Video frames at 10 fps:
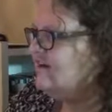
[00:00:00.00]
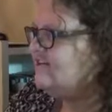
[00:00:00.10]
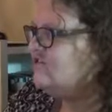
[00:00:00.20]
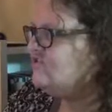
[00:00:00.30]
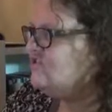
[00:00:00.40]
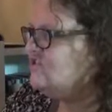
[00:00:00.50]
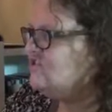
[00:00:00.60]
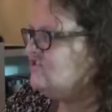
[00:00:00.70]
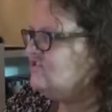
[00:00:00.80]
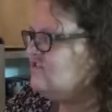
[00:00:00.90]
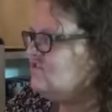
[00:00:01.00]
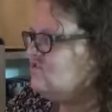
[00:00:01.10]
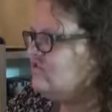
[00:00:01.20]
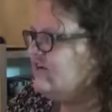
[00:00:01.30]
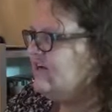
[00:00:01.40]
I chose to start the
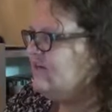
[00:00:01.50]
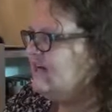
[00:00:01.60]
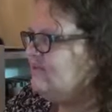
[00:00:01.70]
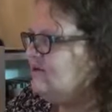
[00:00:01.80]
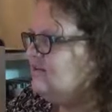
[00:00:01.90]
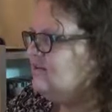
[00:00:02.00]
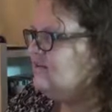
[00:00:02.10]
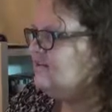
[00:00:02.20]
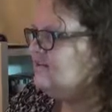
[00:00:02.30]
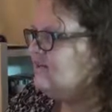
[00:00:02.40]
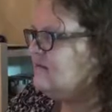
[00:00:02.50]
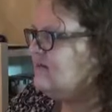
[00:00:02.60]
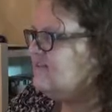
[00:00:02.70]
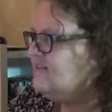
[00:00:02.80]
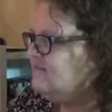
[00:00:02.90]
story in that polytheistic
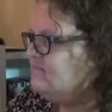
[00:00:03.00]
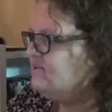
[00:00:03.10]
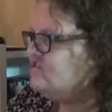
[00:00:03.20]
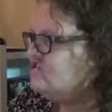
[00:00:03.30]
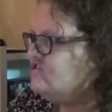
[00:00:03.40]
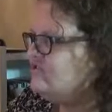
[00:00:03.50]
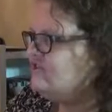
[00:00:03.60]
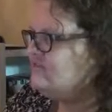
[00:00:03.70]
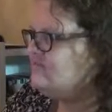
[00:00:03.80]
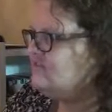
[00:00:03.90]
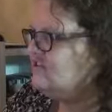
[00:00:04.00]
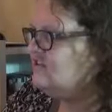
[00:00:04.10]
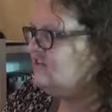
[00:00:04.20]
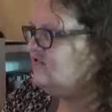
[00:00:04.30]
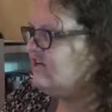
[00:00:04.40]
mindset because Judaism
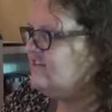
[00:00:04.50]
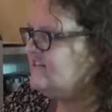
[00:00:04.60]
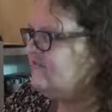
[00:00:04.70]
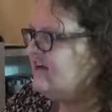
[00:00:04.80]
didn't arise in a